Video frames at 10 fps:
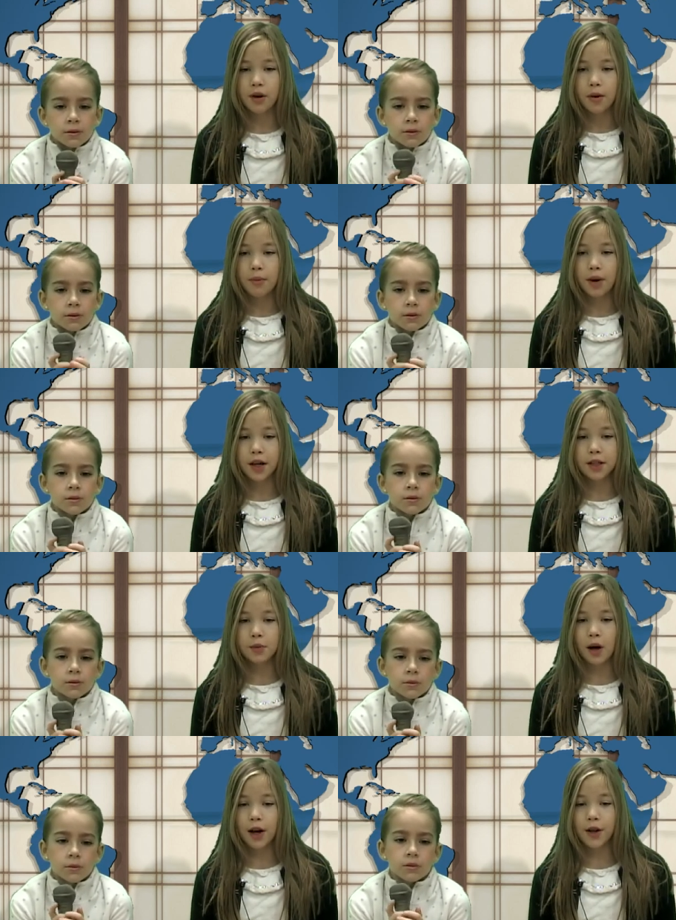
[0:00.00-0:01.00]
Speaker 1: Mars'
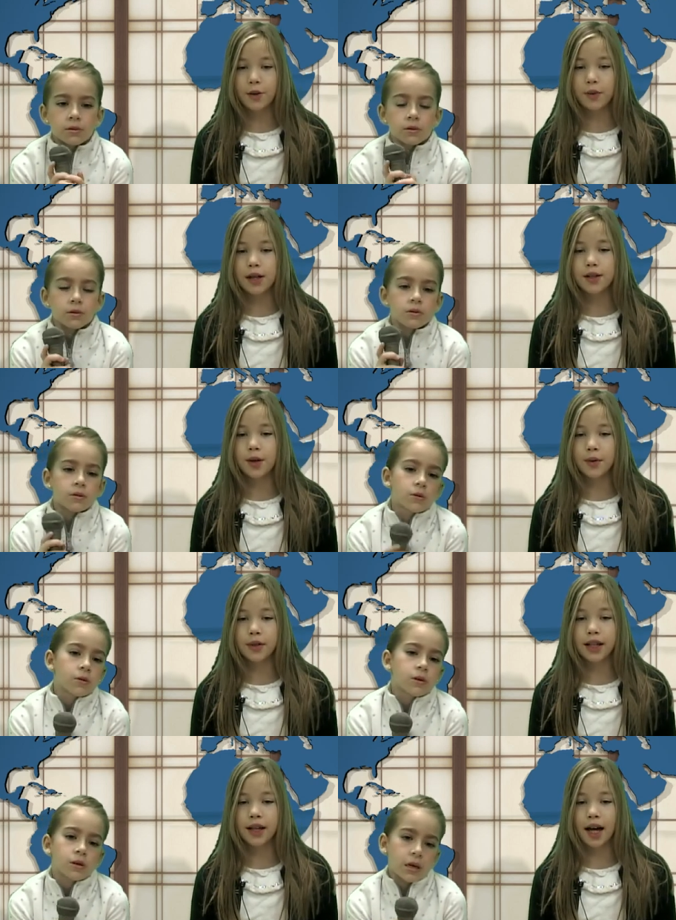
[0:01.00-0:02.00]
water was
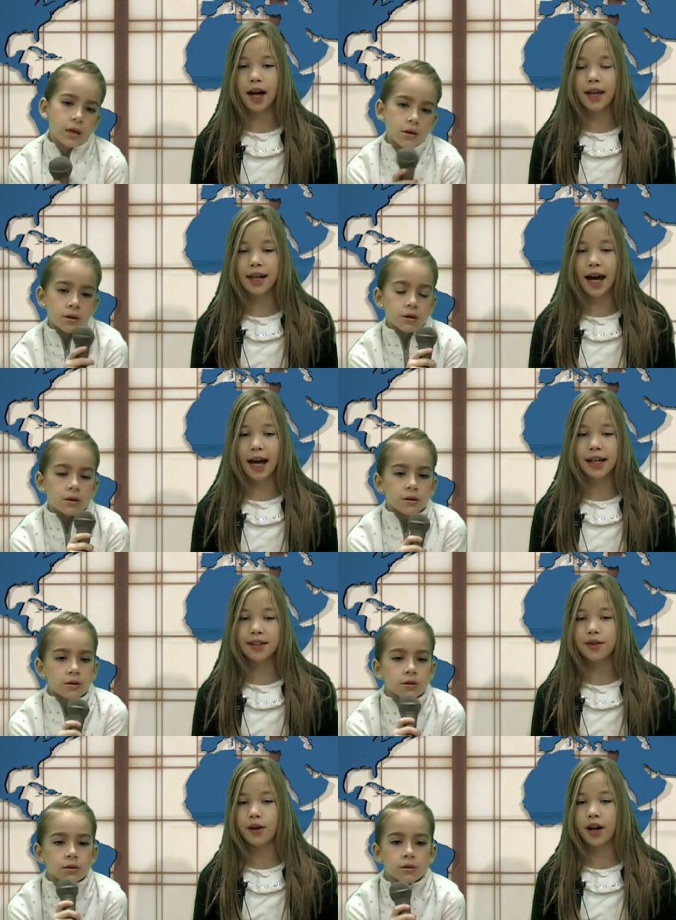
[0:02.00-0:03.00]
only in
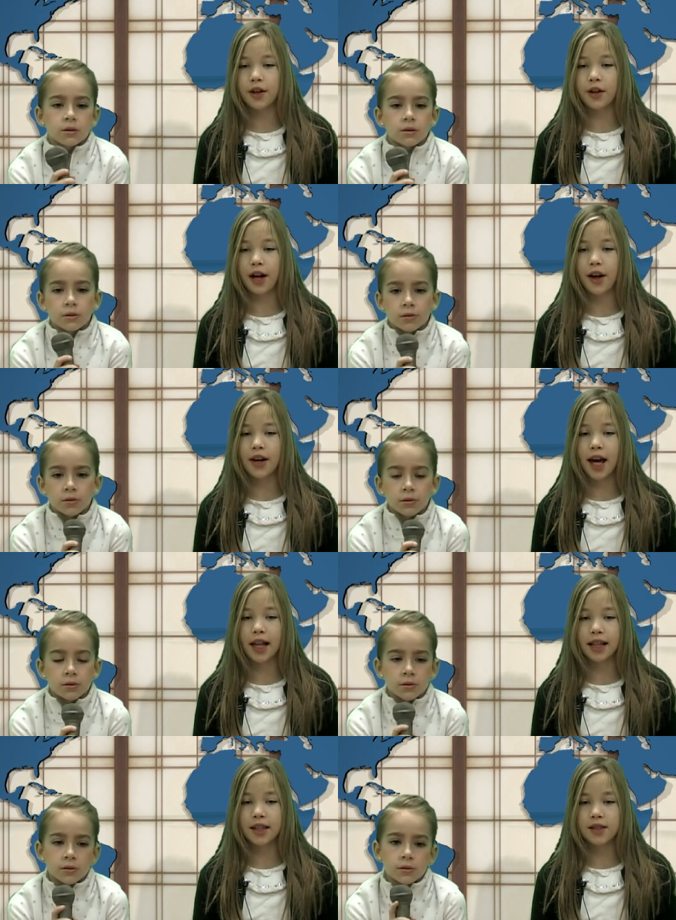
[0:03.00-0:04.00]
ice or underground, not
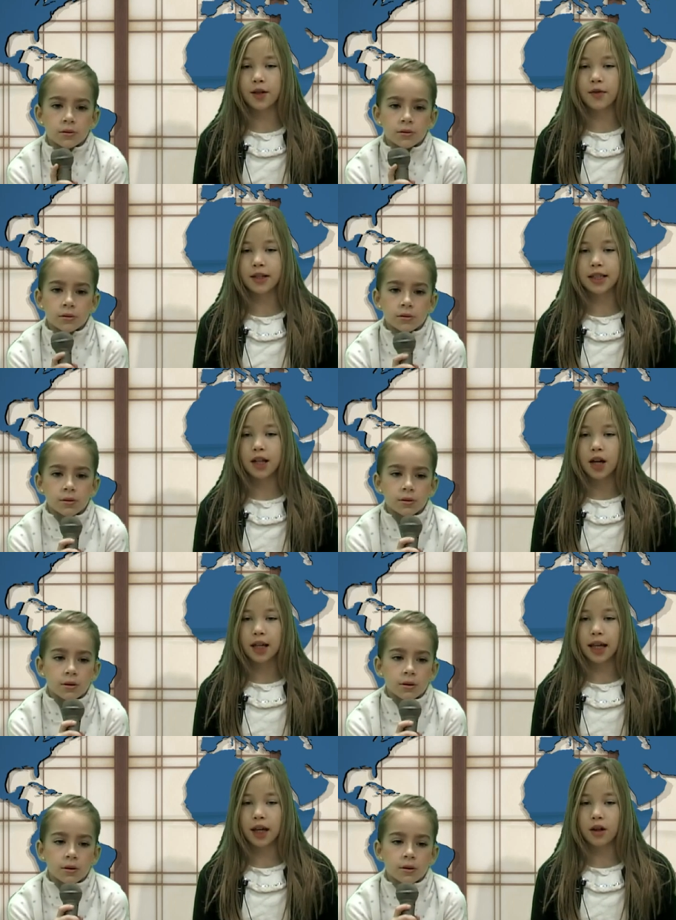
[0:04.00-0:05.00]
like the surface
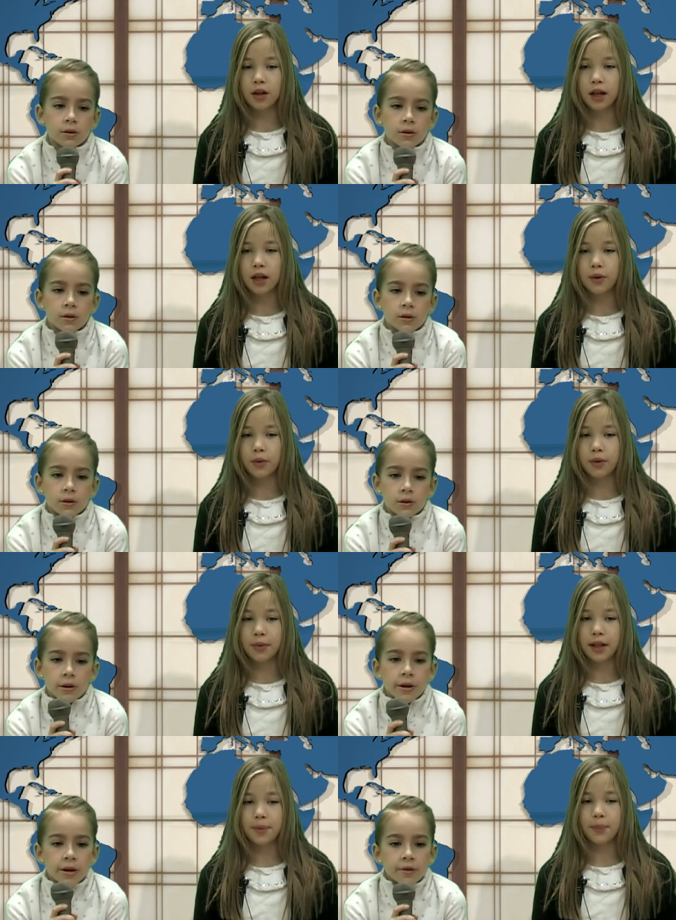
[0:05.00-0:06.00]
like a lake would
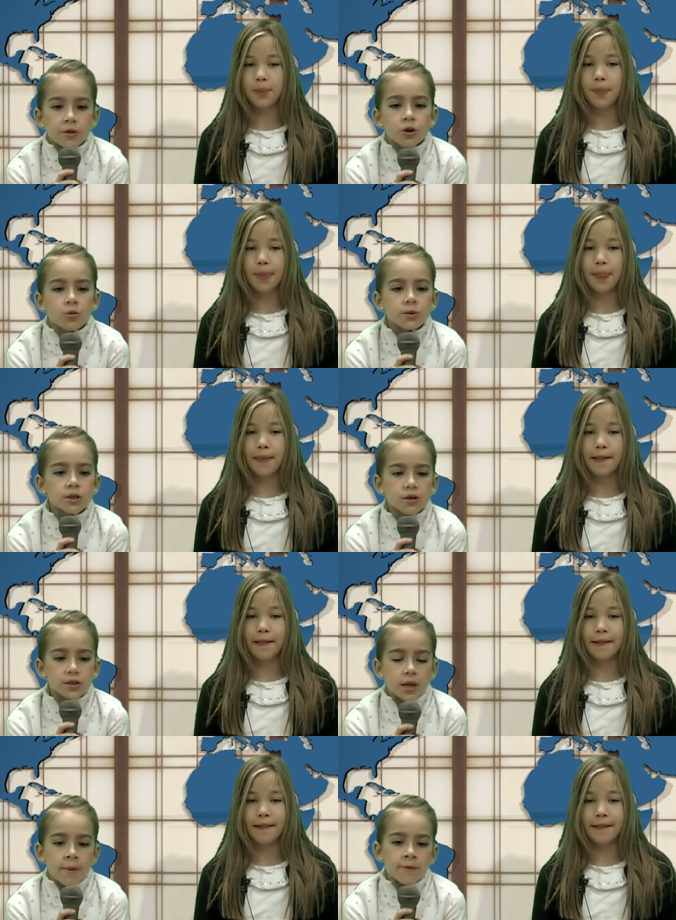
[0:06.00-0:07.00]
be.
Speaker 2: The new
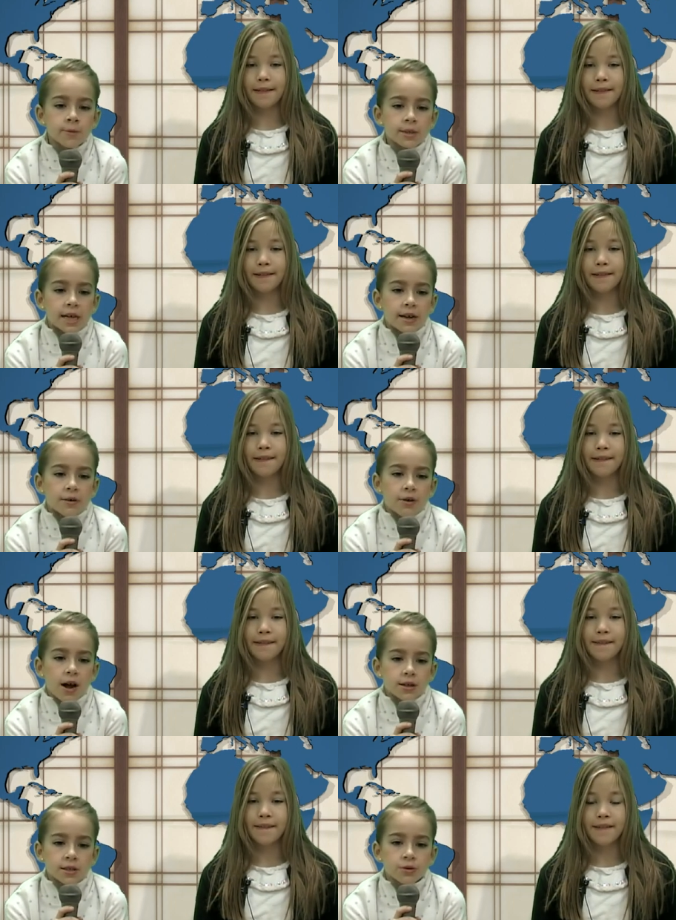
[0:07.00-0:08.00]
results come from studying
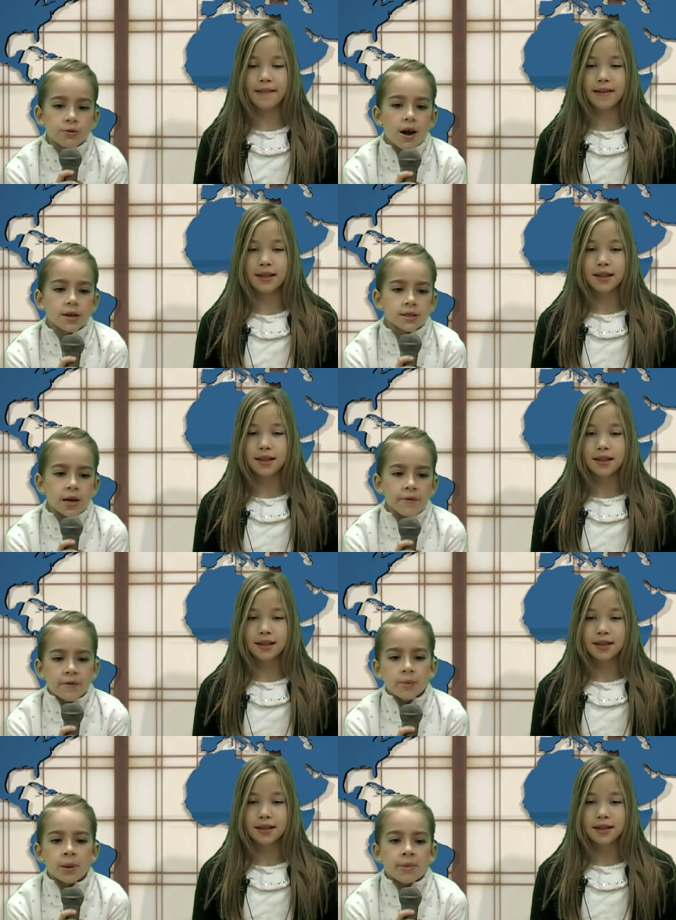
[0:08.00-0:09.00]
rocks. The rocks come
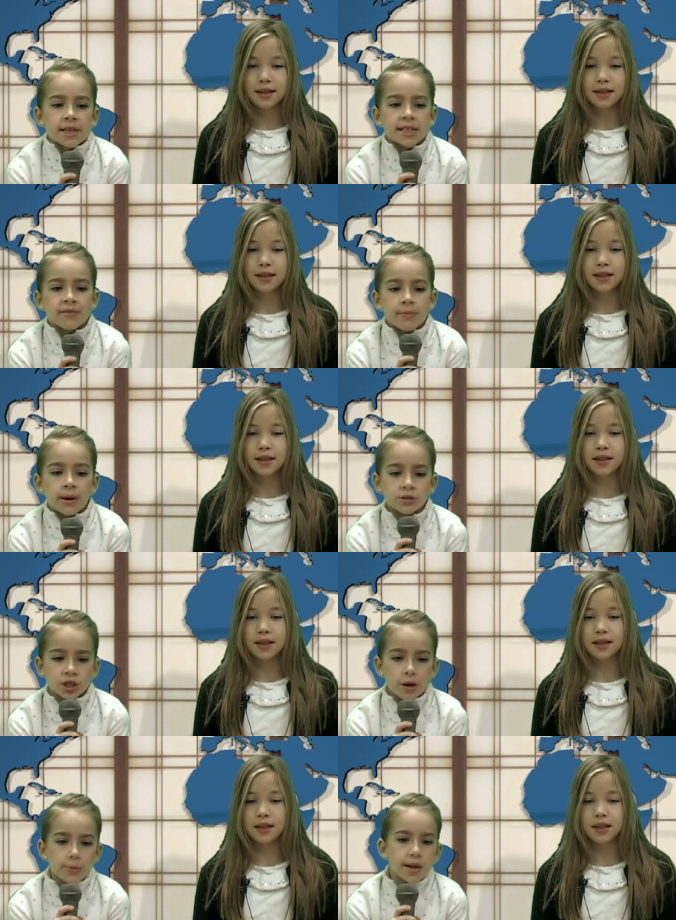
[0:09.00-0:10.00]
from the base of Mount
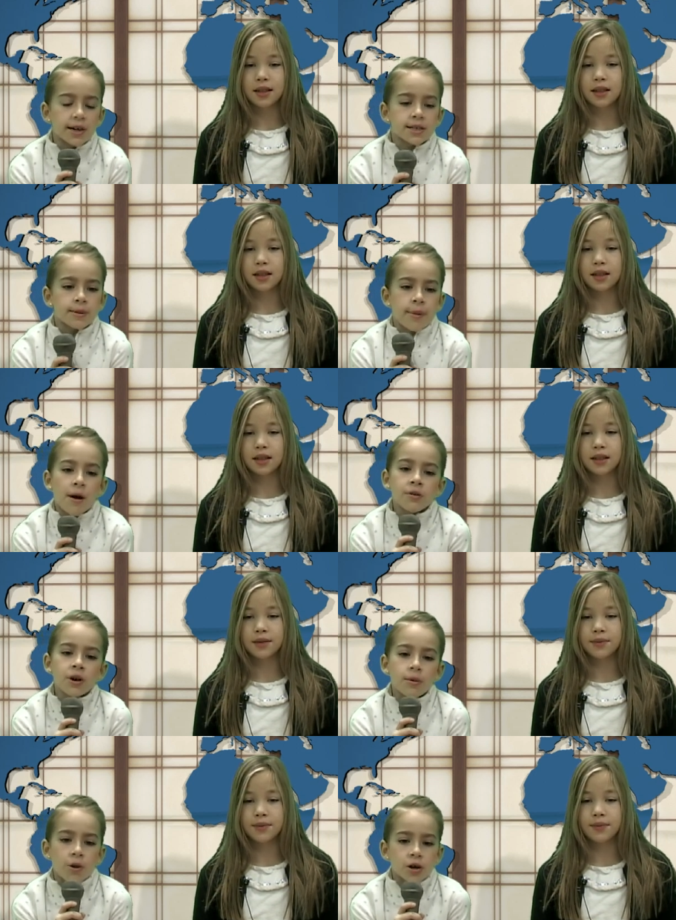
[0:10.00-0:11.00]
Sharp. It is a mountain
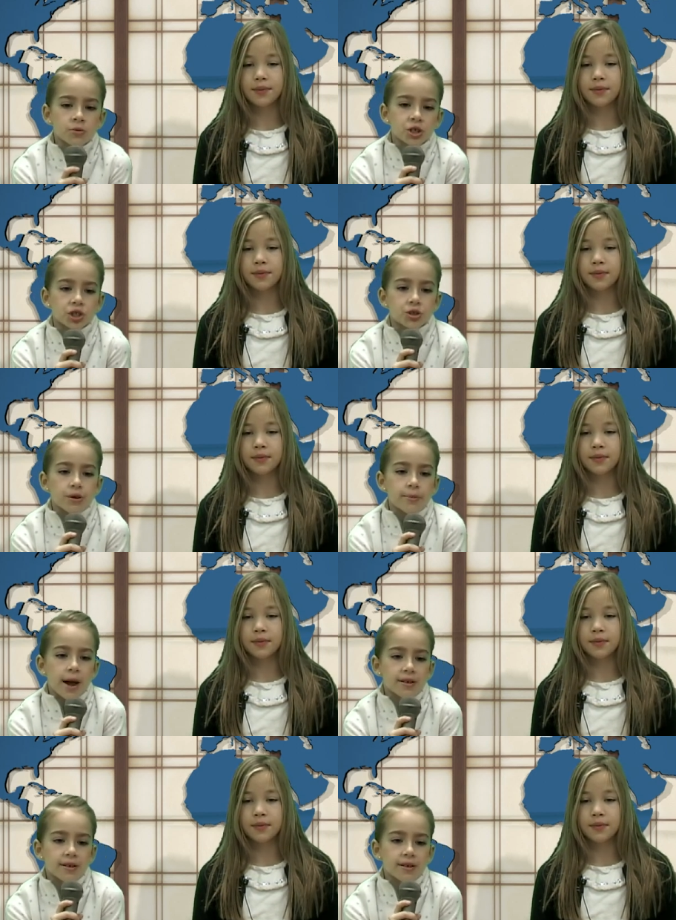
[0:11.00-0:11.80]
on Mars which is three miles